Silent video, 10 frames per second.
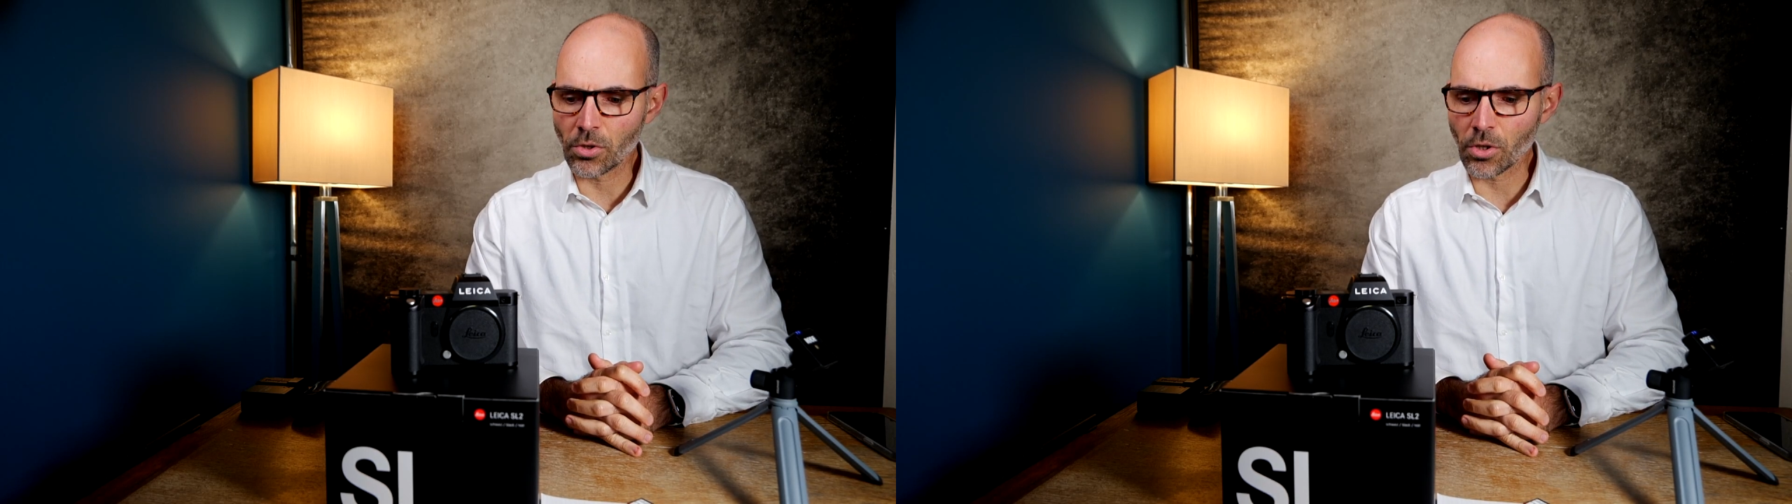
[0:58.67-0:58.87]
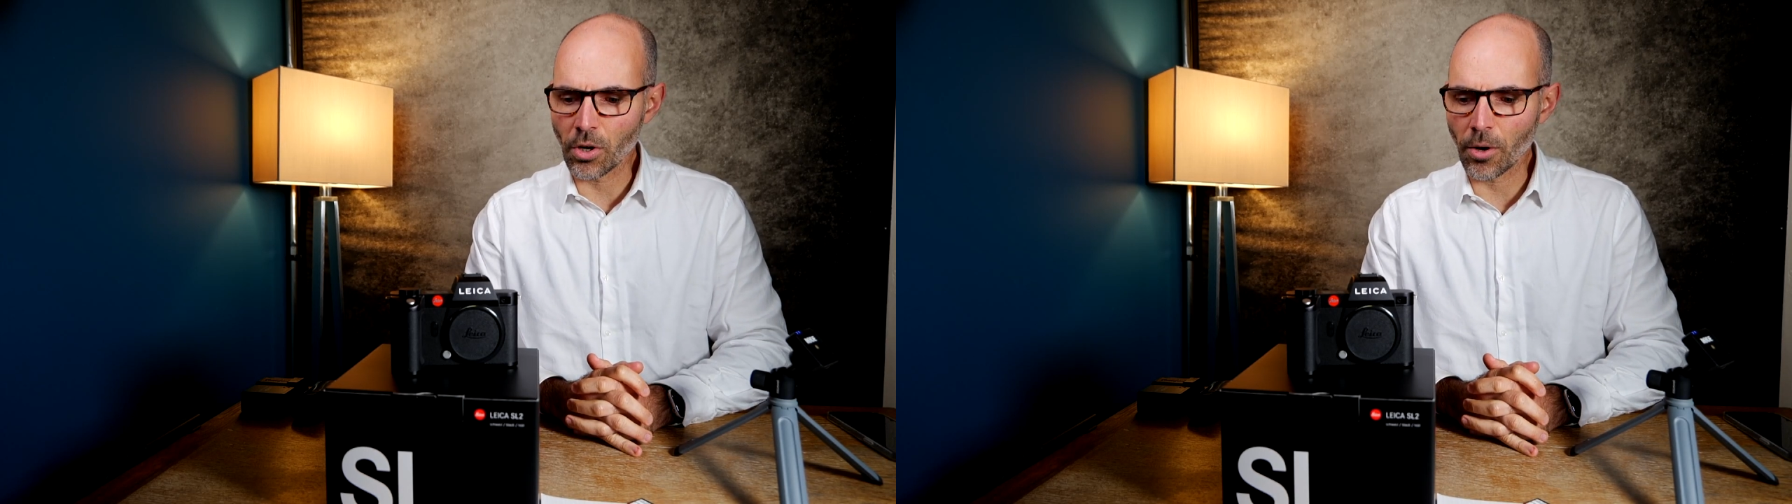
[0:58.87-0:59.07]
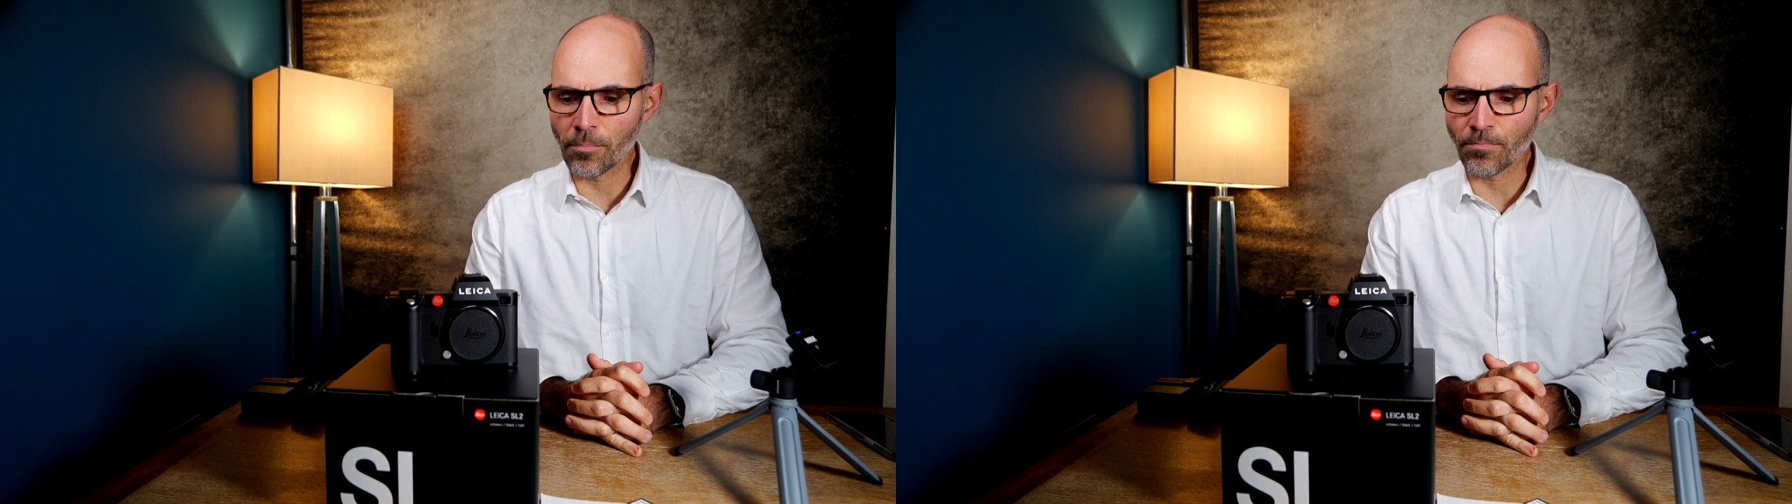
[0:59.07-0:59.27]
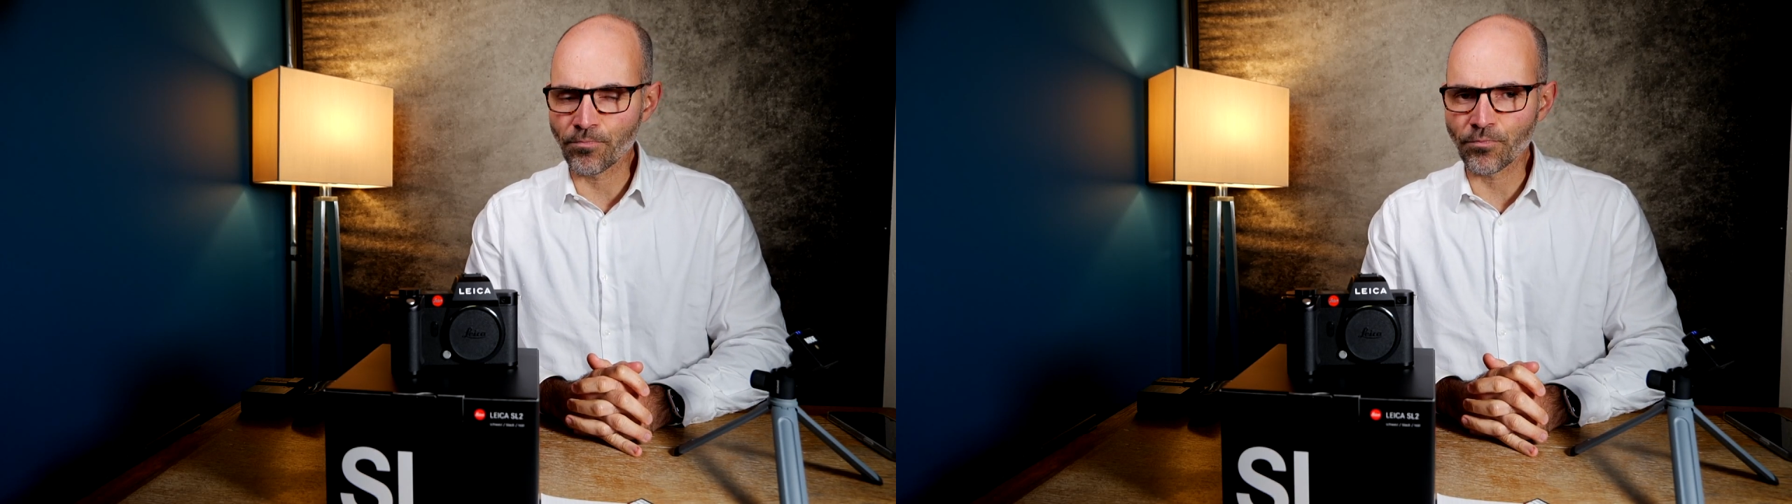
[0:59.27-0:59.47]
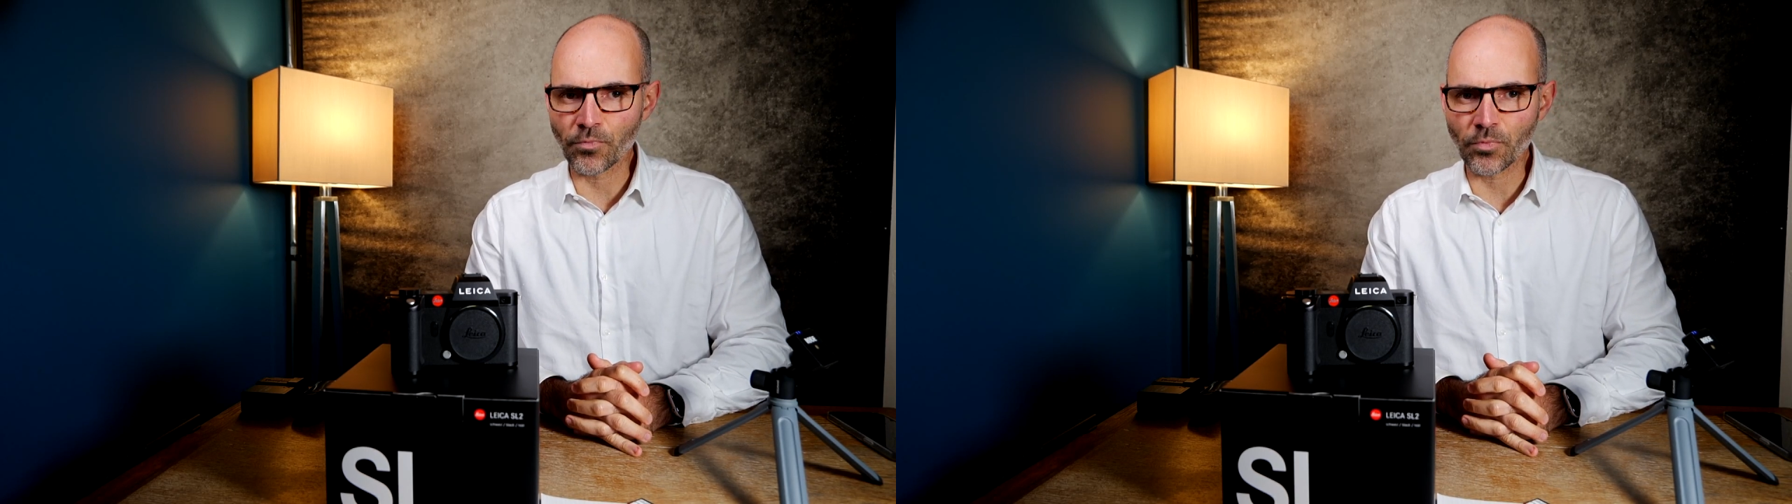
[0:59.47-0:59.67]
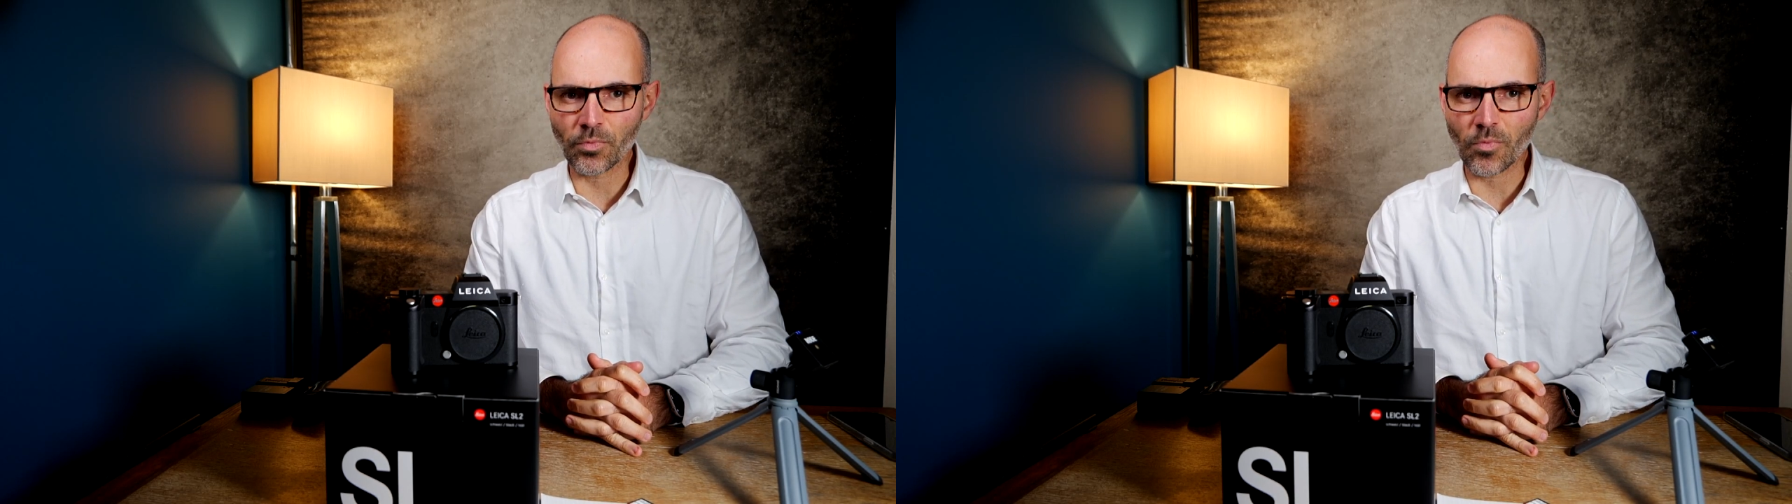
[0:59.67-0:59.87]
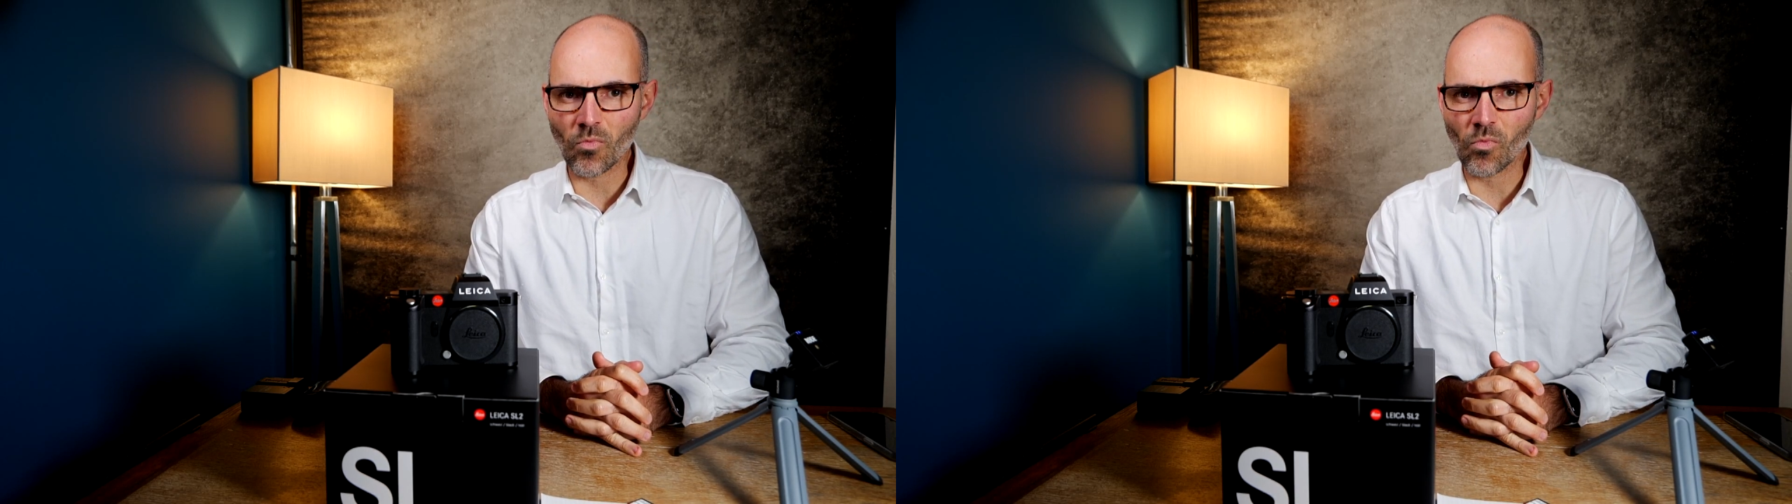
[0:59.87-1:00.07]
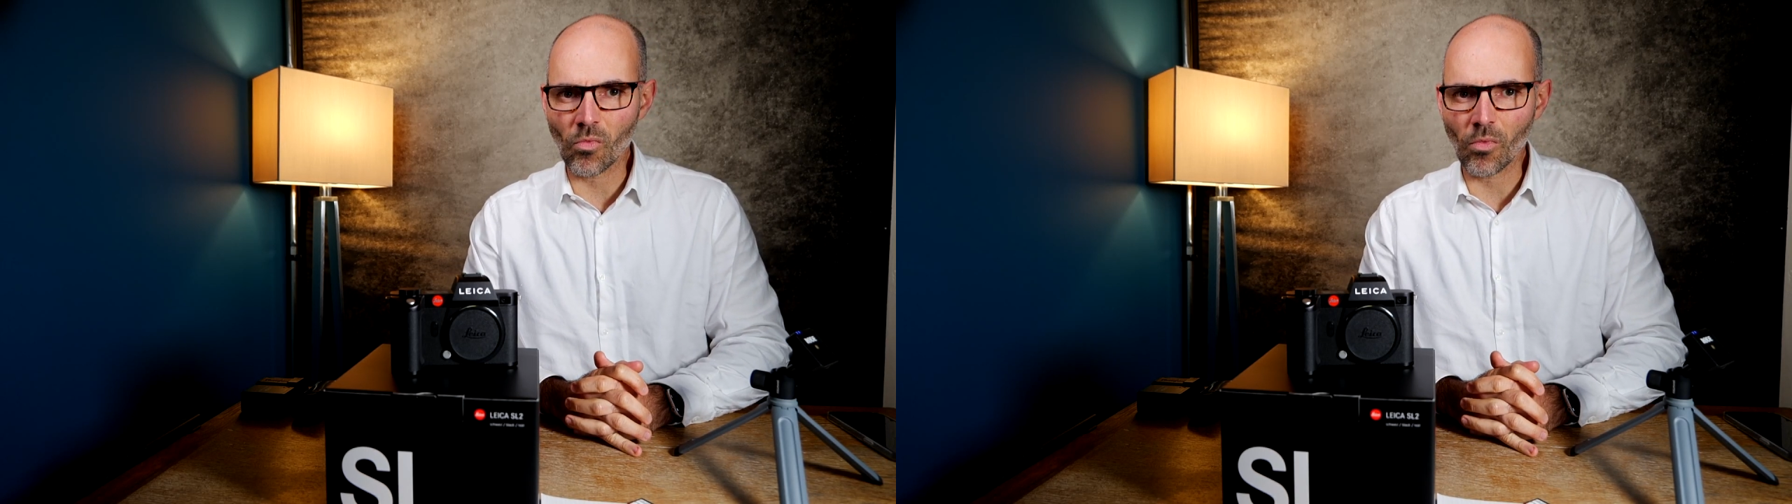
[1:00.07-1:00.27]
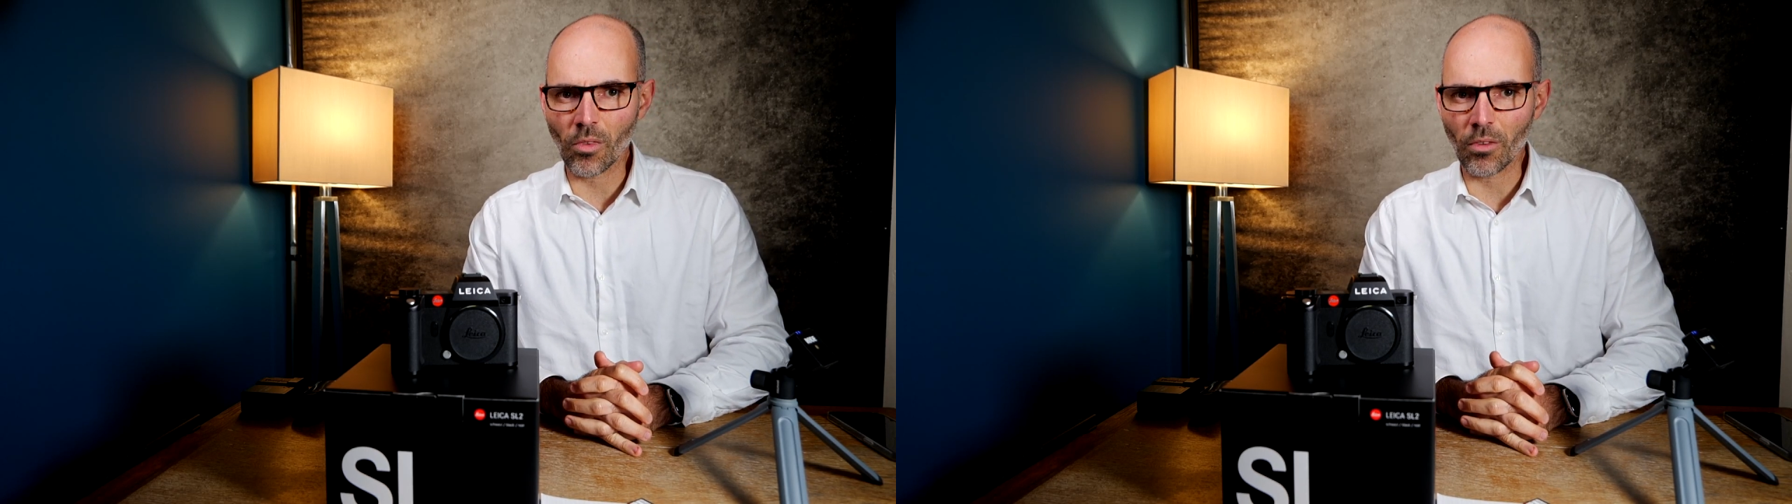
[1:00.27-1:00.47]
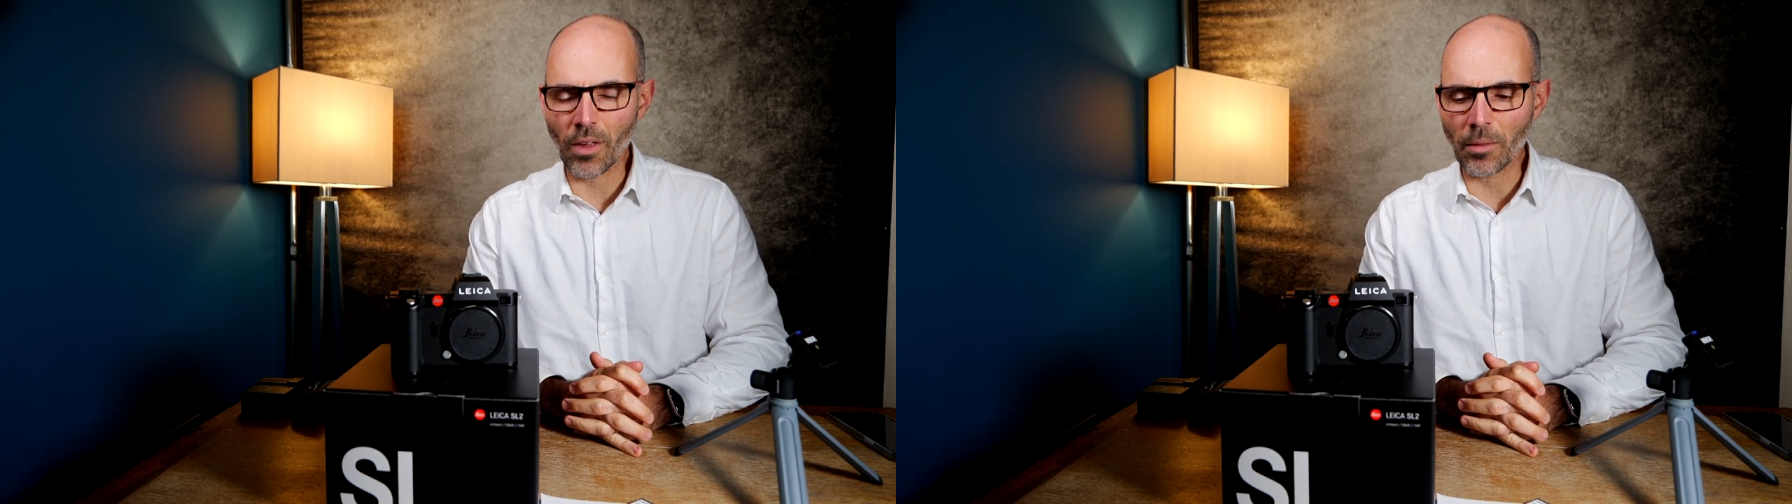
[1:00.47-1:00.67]
So
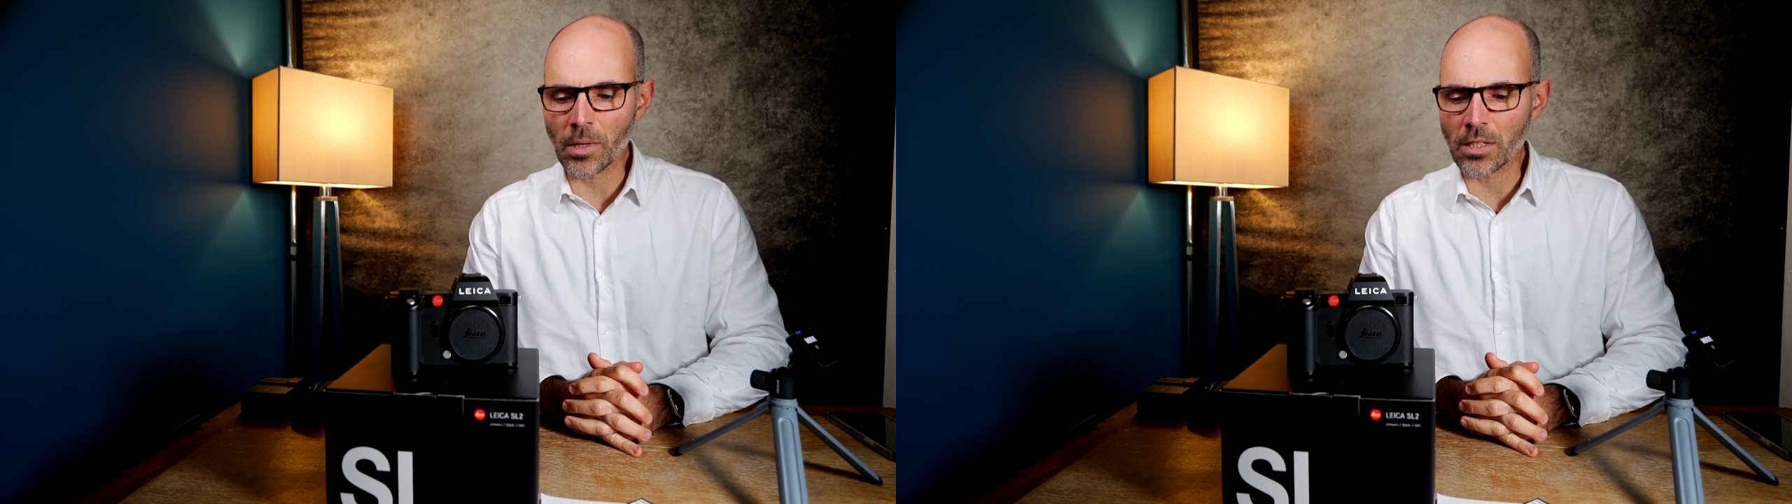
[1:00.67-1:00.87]
that